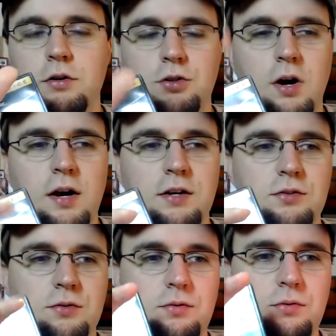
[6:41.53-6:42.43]
are trying
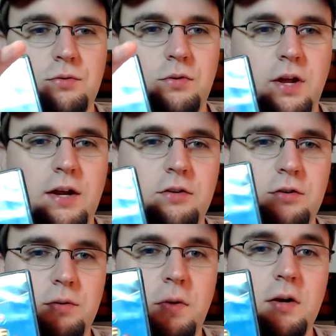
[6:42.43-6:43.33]
to land
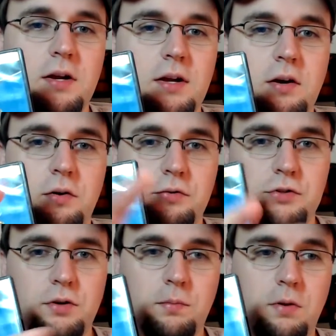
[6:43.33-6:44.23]
your monkey on
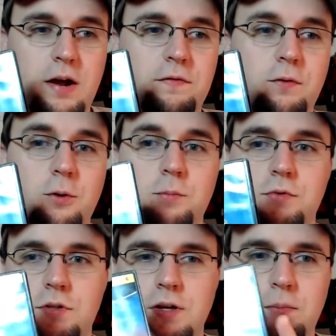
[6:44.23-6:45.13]
certain
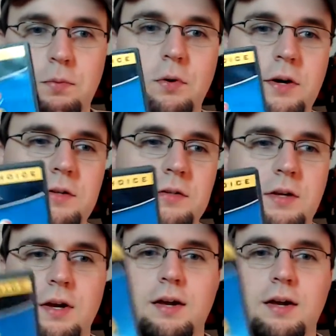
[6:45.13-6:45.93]
platforms to get points.